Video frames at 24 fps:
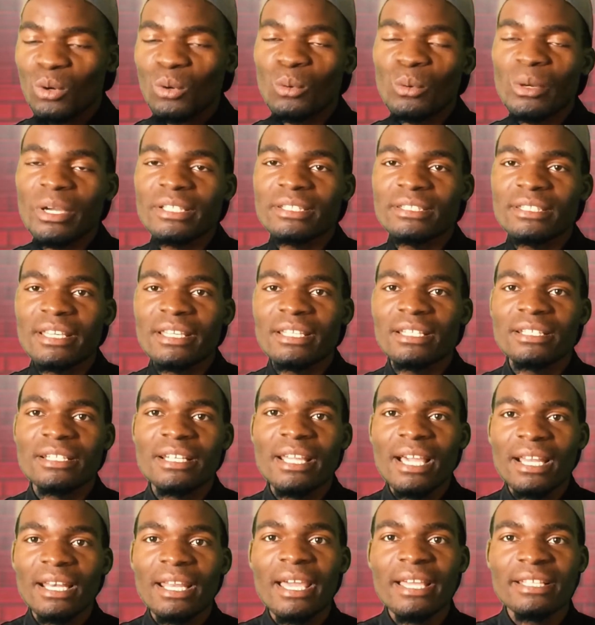when they
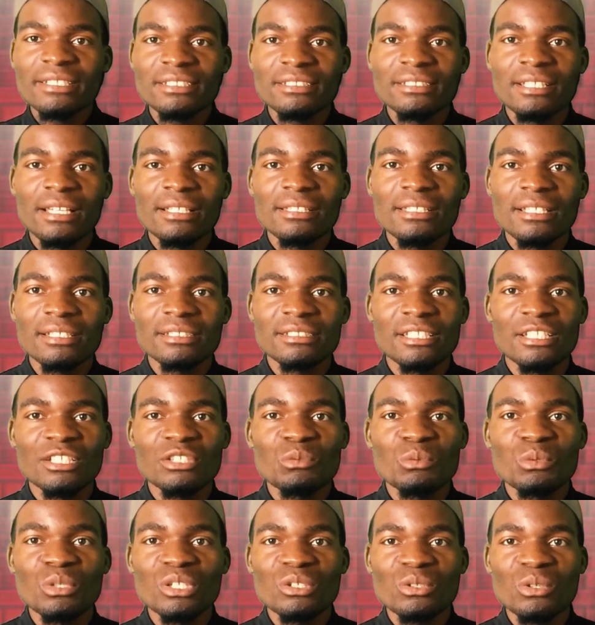realized that, they said,
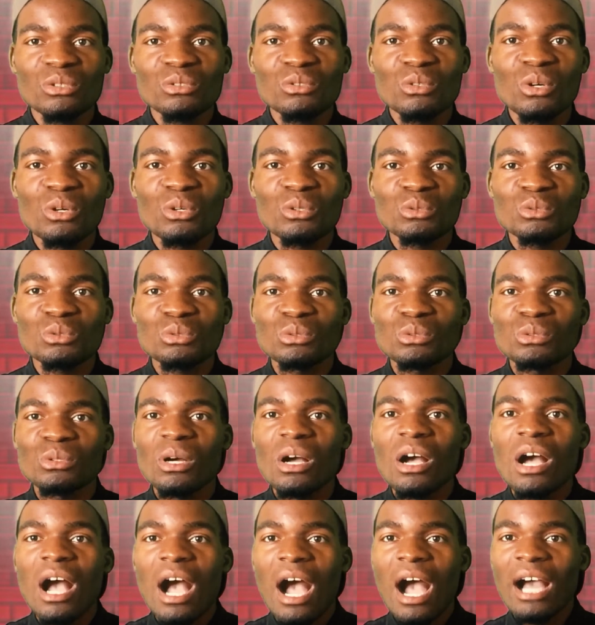we're not going to
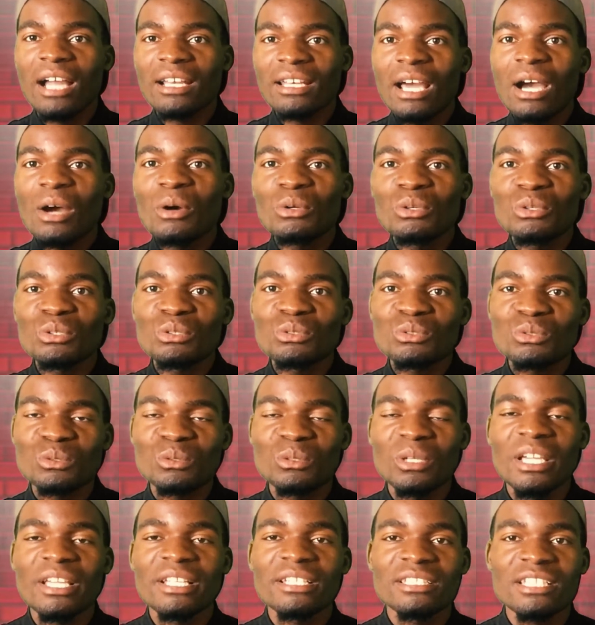allow you to
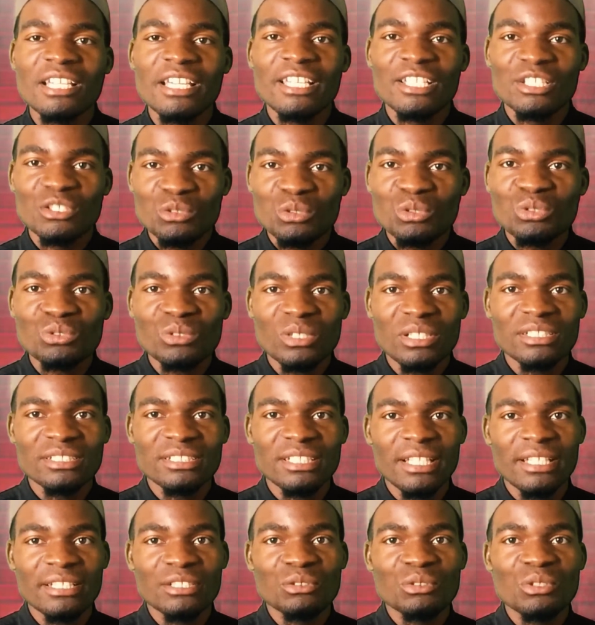enter into
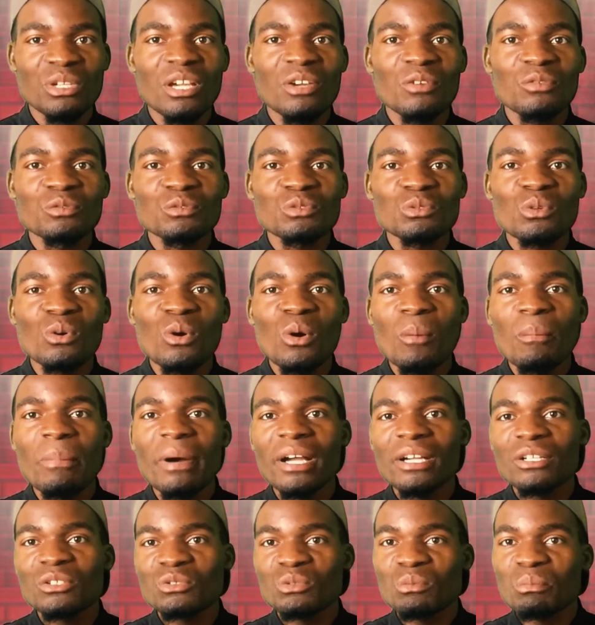Swaziland. You have to go
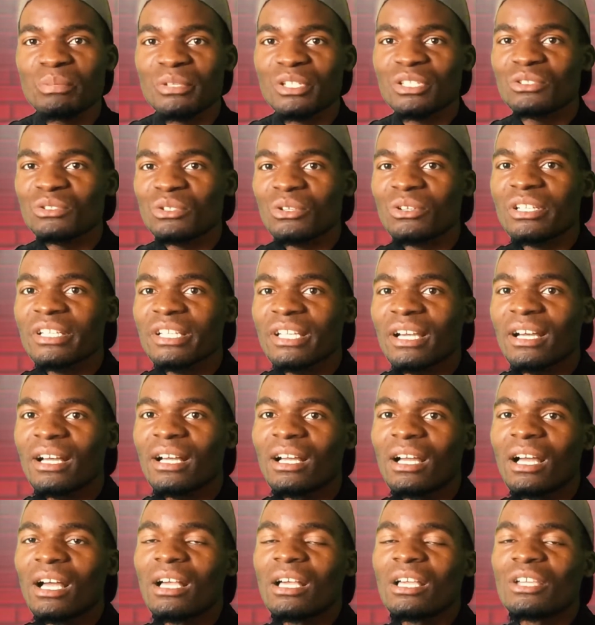back to Pretoria.
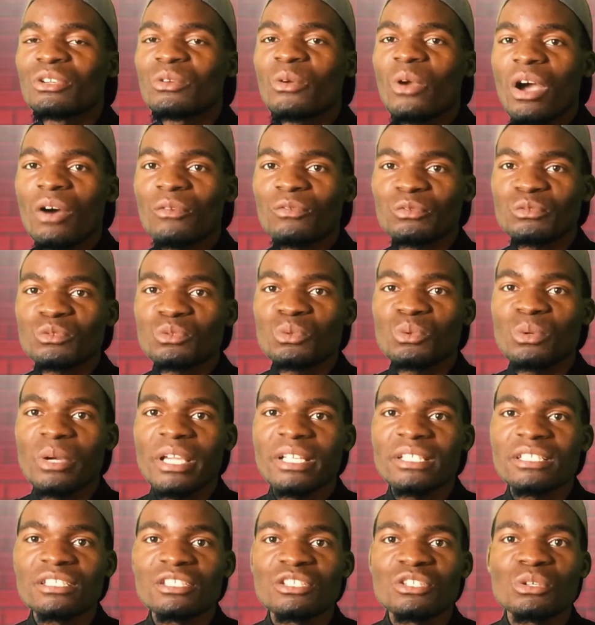You have to
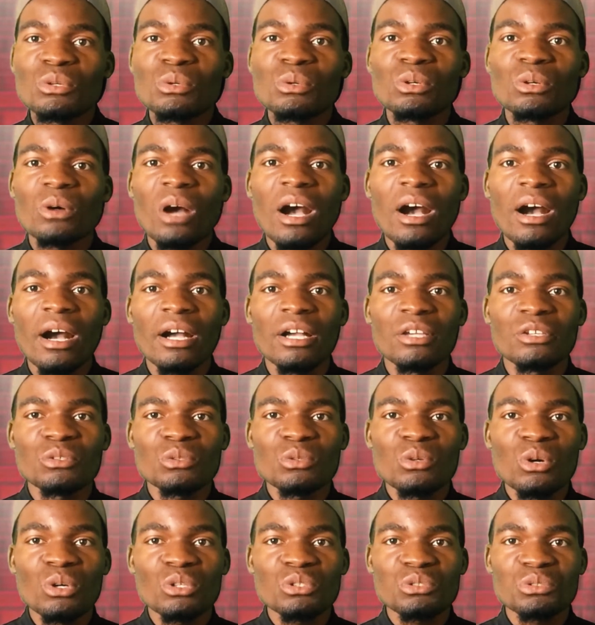wait till you
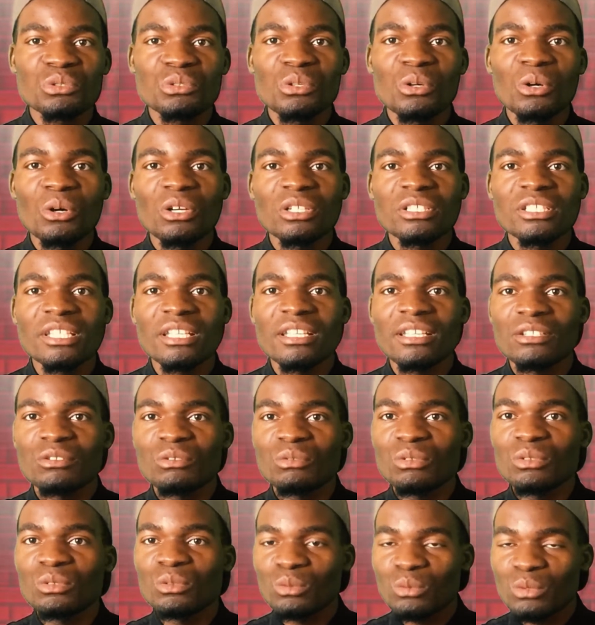go to court,
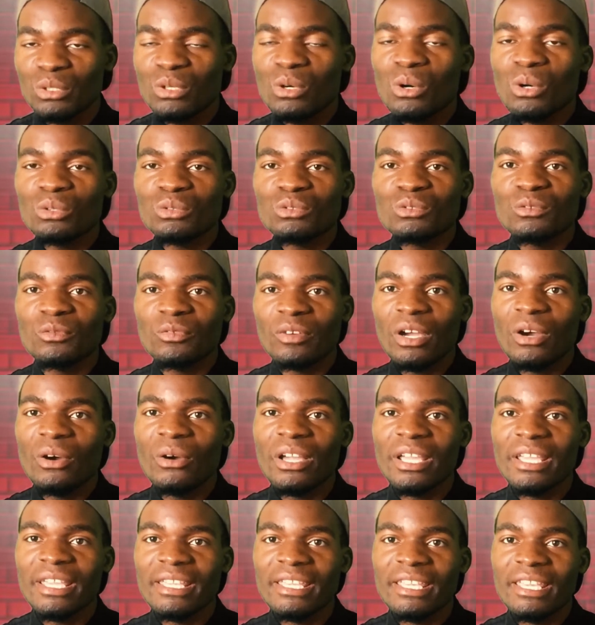and we're going to file
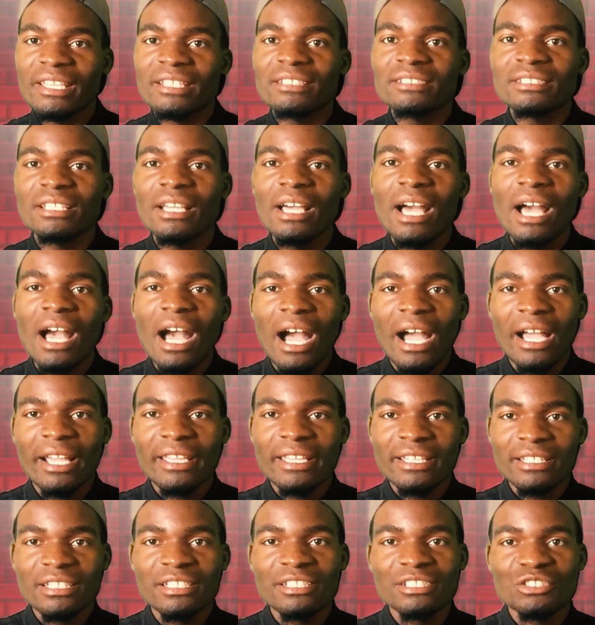a case
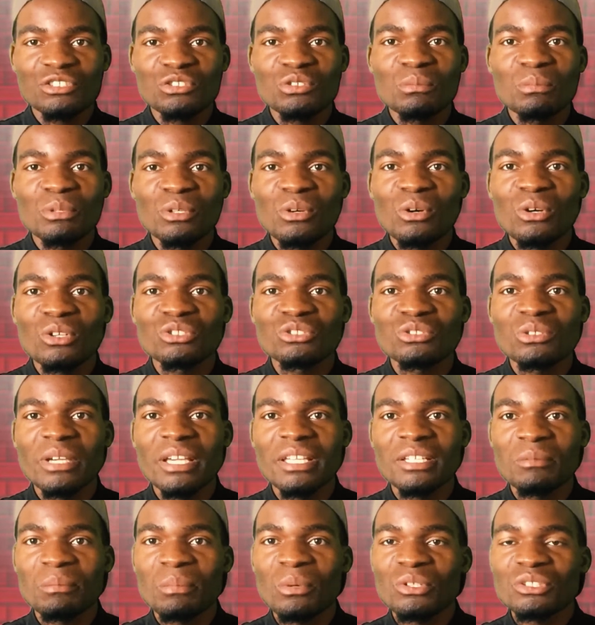against you because you are
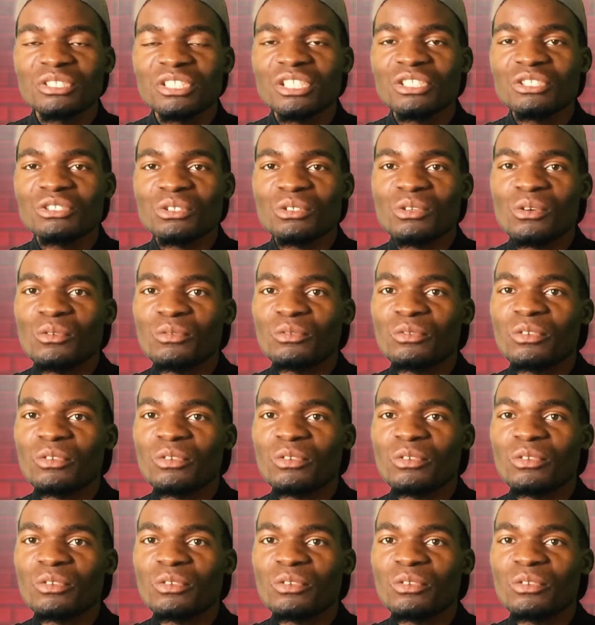in possession of